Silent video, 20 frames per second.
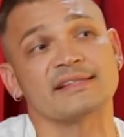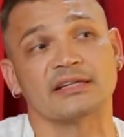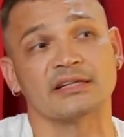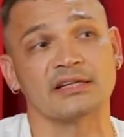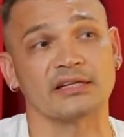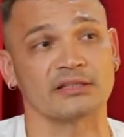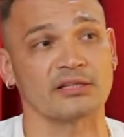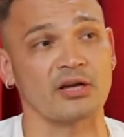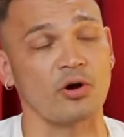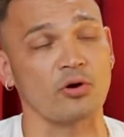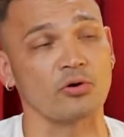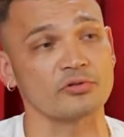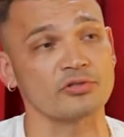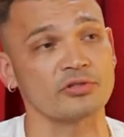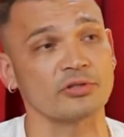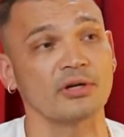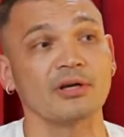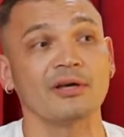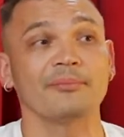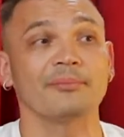good coach.
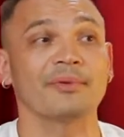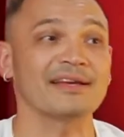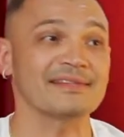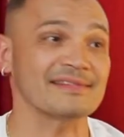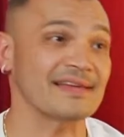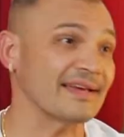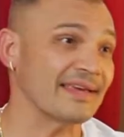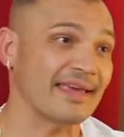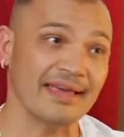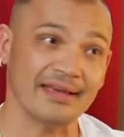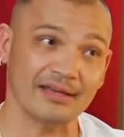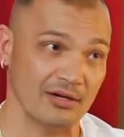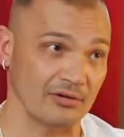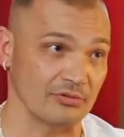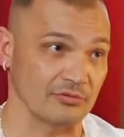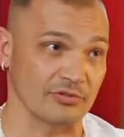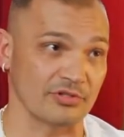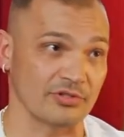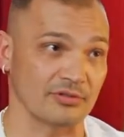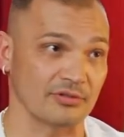Because I can't
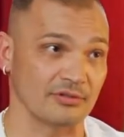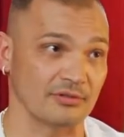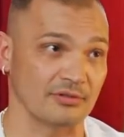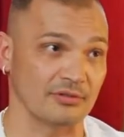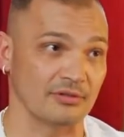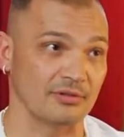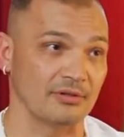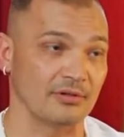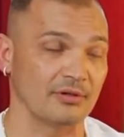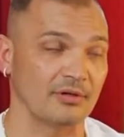coach. Yep.